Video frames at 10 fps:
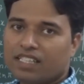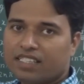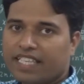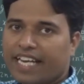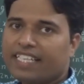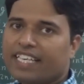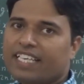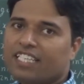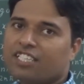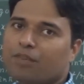That
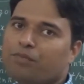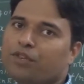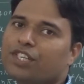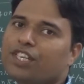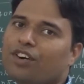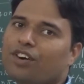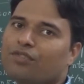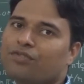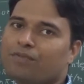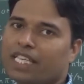is the beauty
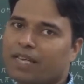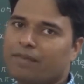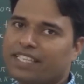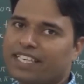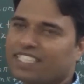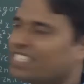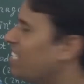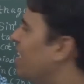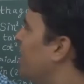of mathematics.